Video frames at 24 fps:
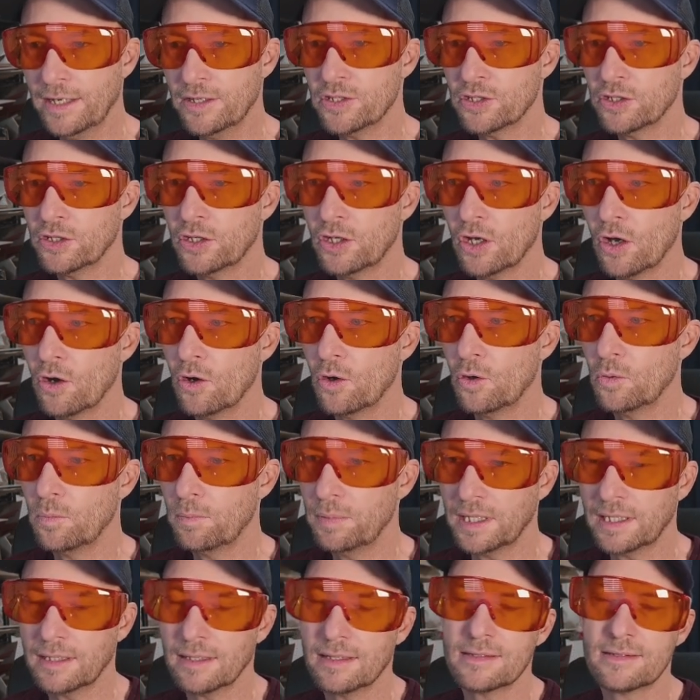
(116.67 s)
to go
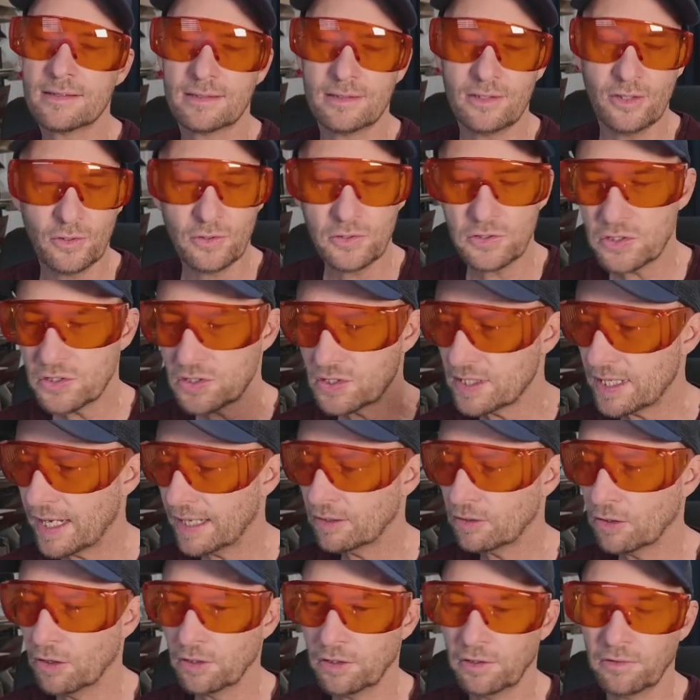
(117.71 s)
because you could just
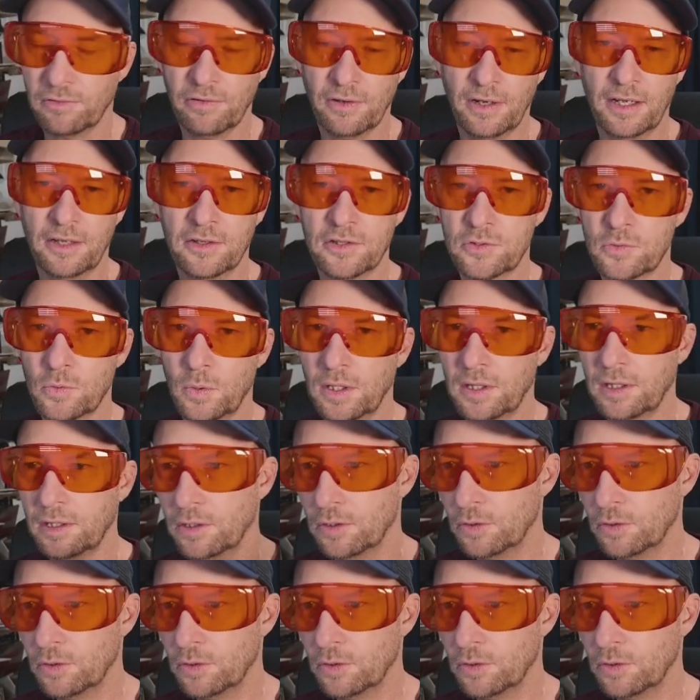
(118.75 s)
take all your files with you.